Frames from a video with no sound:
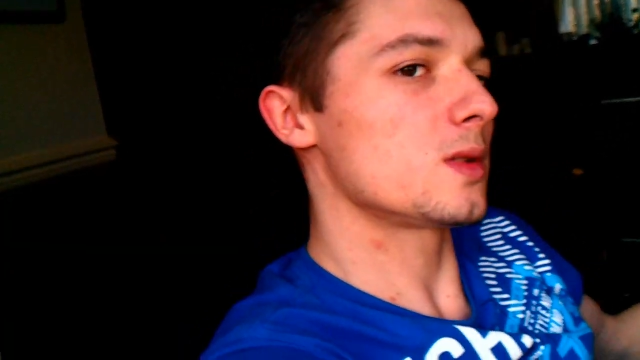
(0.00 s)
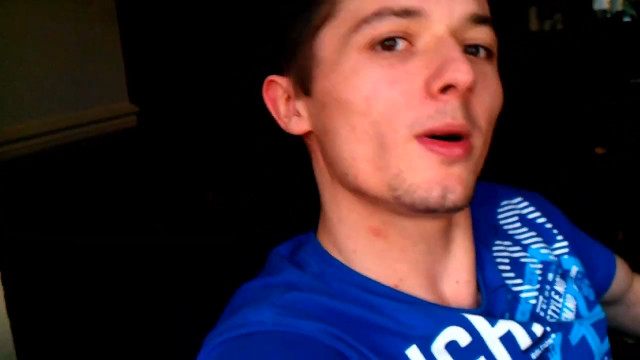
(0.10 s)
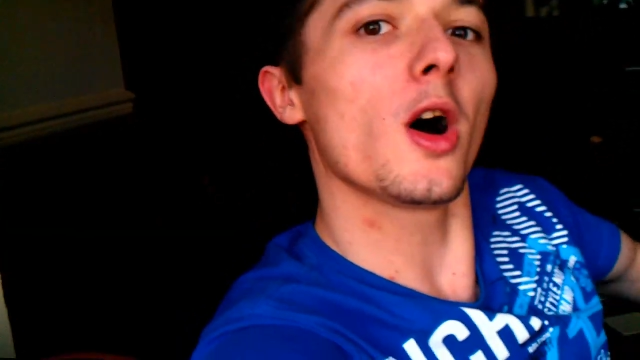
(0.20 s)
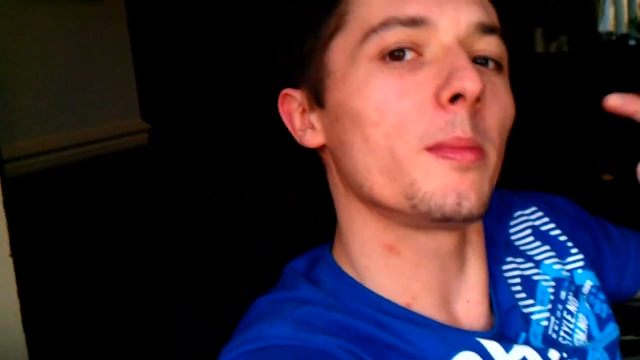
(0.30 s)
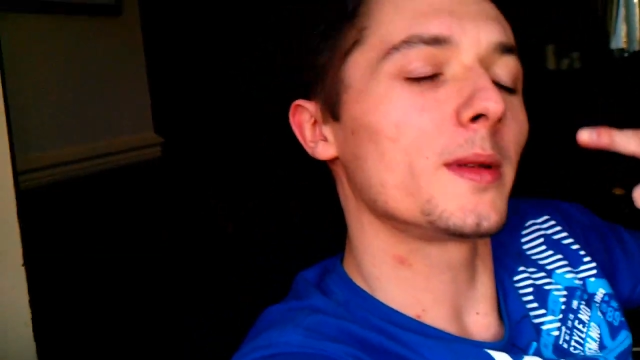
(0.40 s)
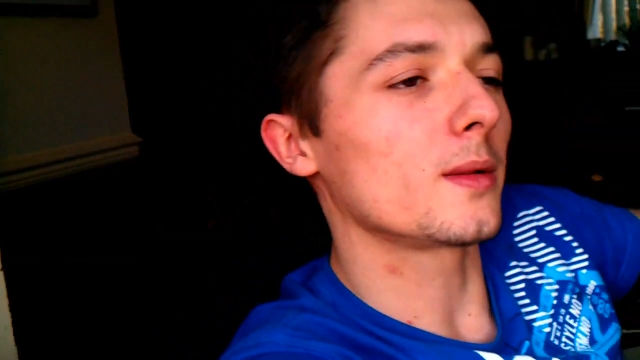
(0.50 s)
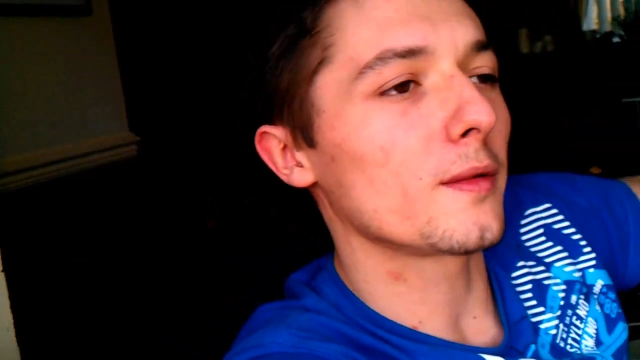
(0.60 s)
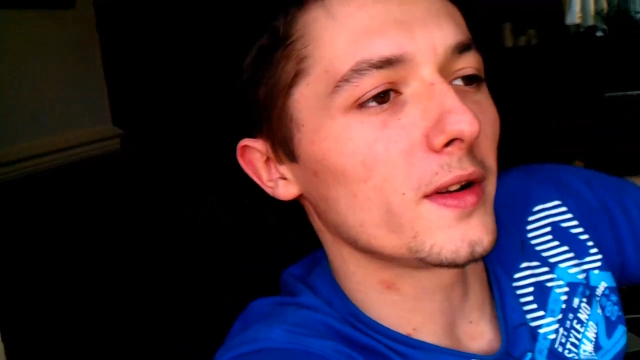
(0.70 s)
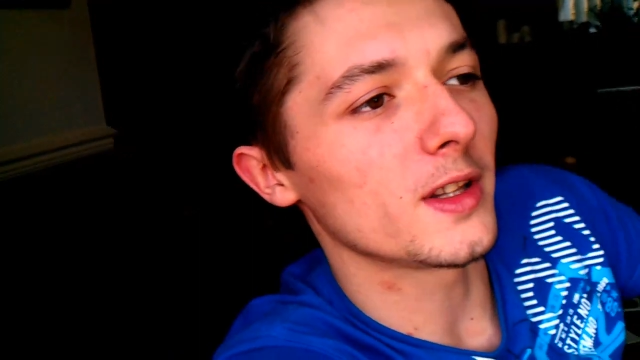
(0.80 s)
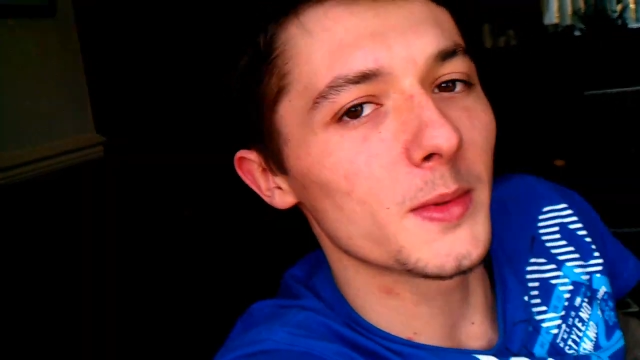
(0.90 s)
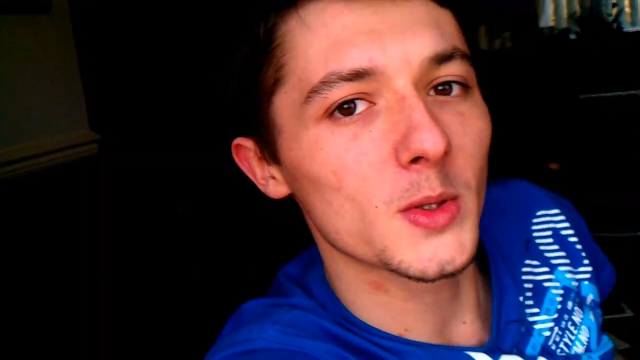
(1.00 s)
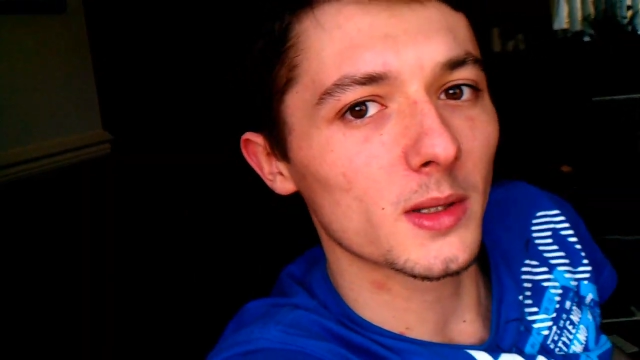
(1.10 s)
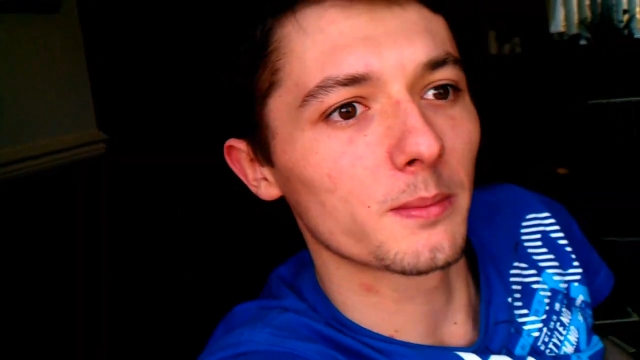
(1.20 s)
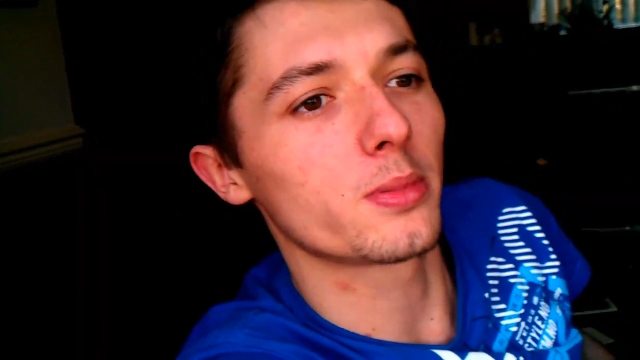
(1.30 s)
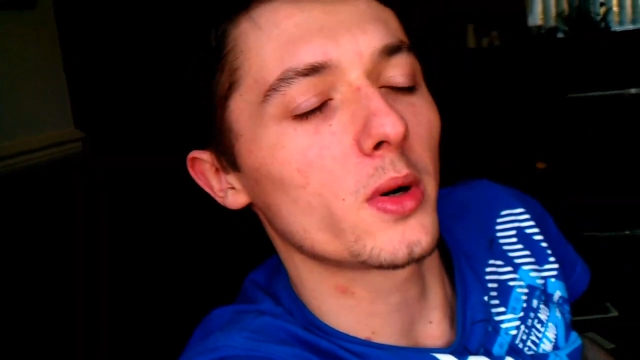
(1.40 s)
just popped out in front of me,
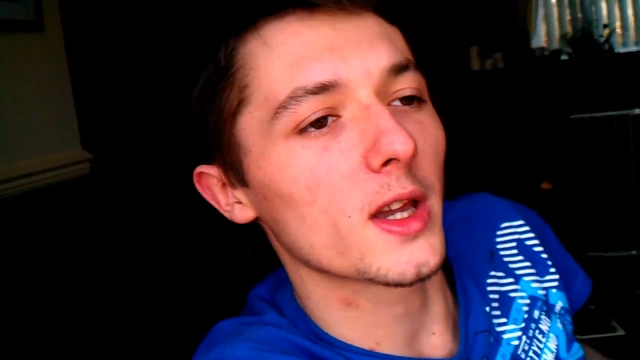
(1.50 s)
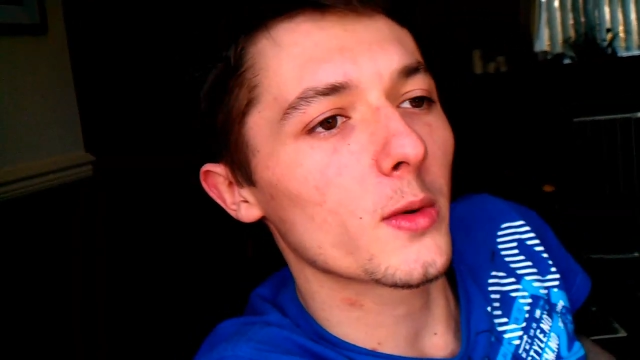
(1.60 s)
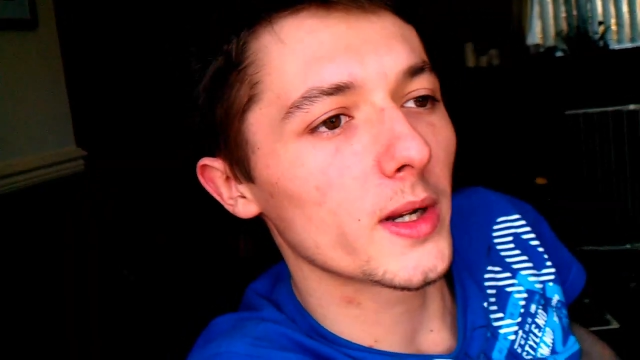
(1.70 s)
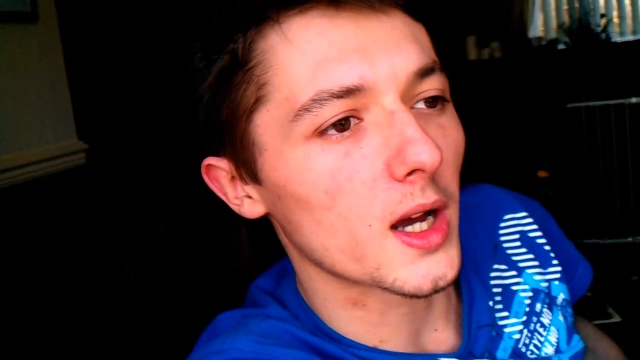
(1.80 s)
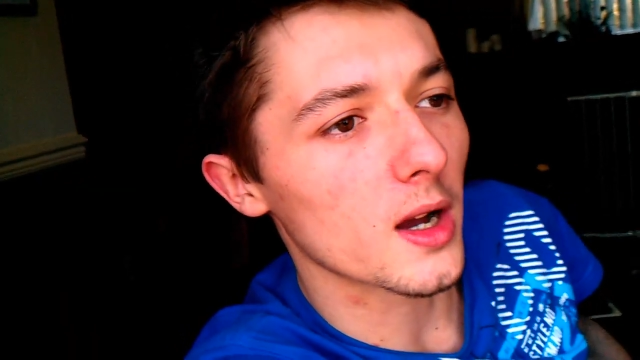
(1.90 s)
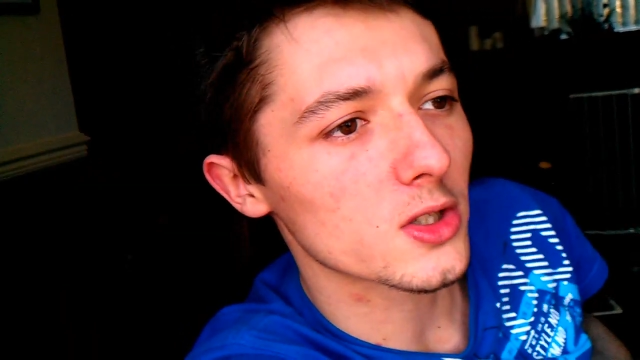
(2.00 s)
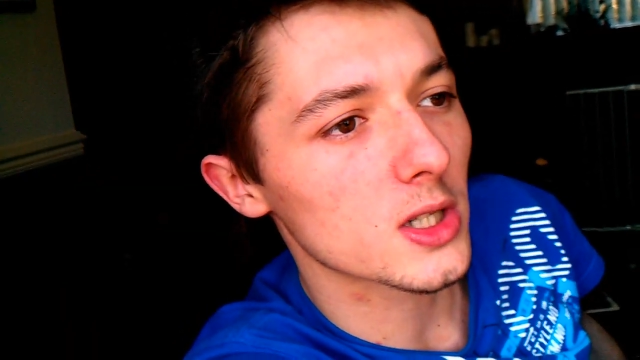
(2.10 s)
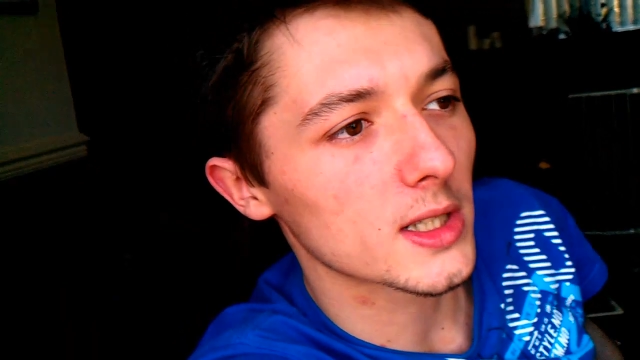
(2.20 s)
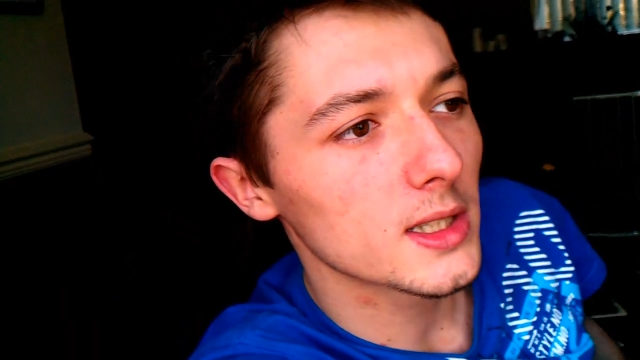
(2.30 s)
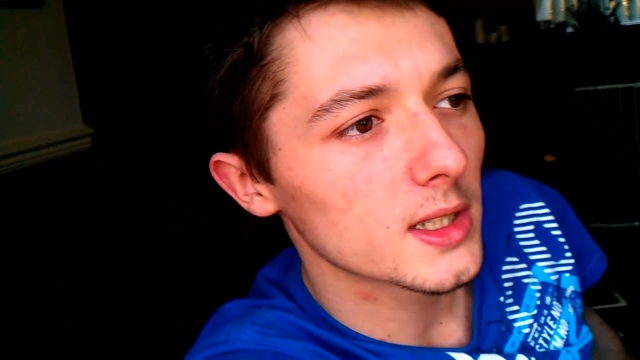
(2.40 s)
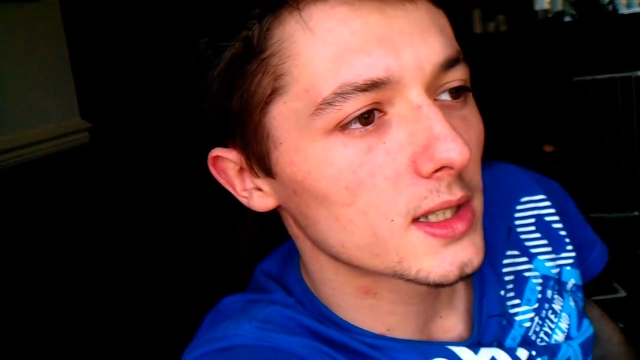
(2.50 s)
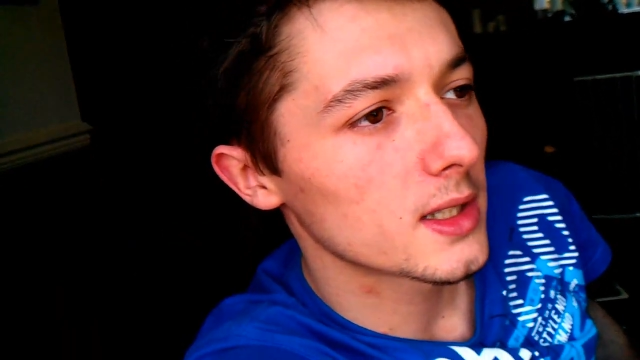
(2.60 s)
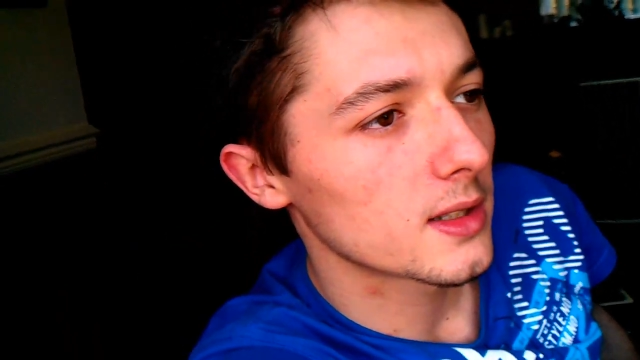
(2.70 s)
so I had to brake quite harshly.